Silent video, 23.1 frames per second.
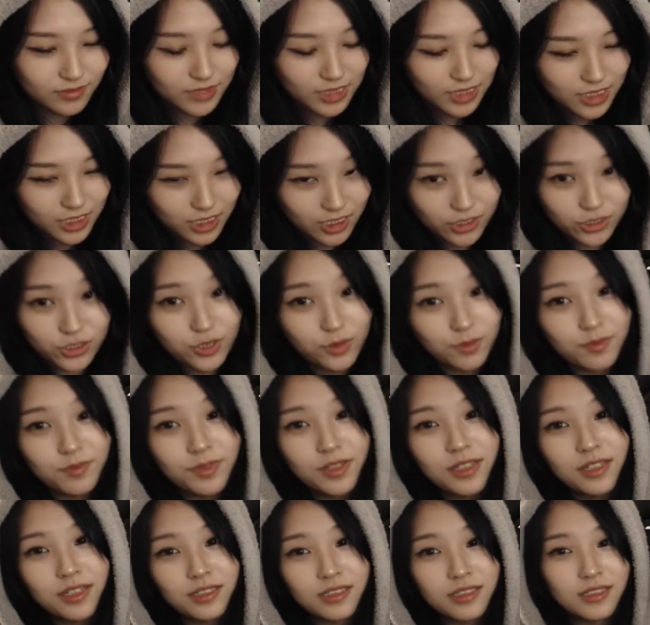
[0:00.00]
touch him
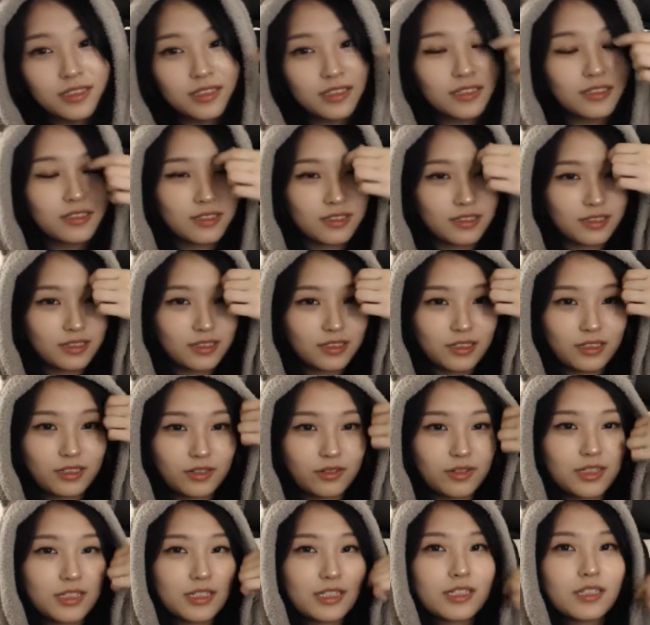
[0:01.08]
because, you know,
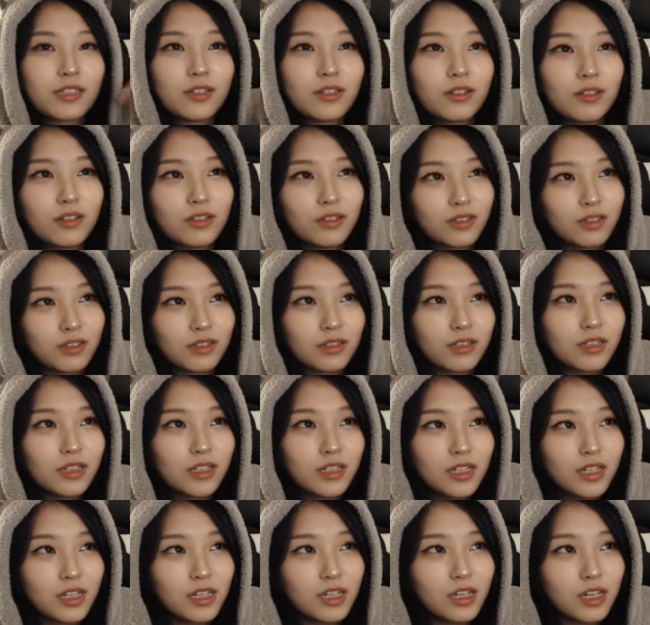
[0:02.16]
he's still
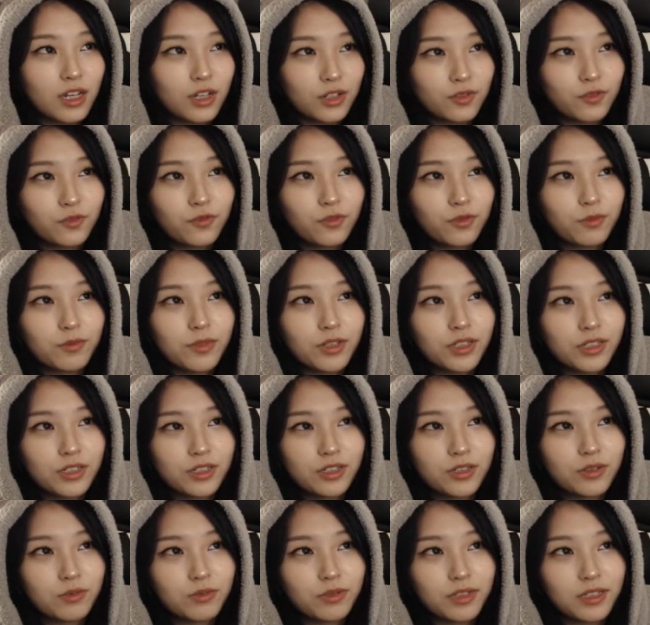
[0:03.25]

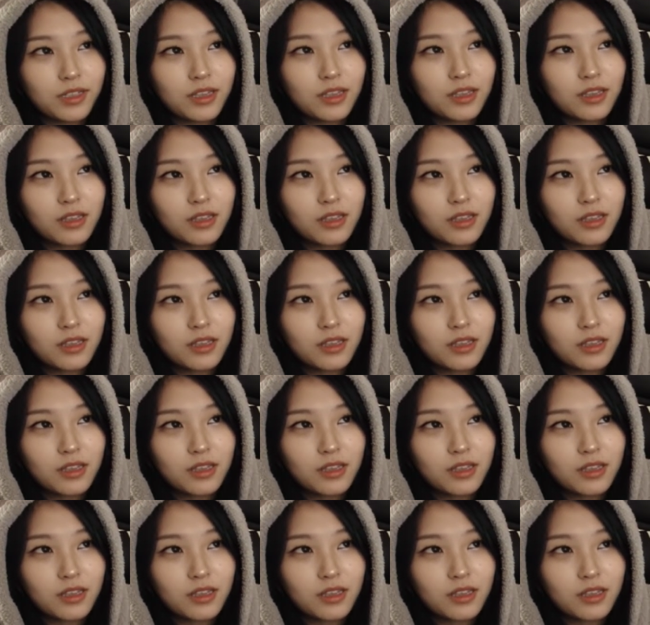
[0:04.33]
unfamiliar with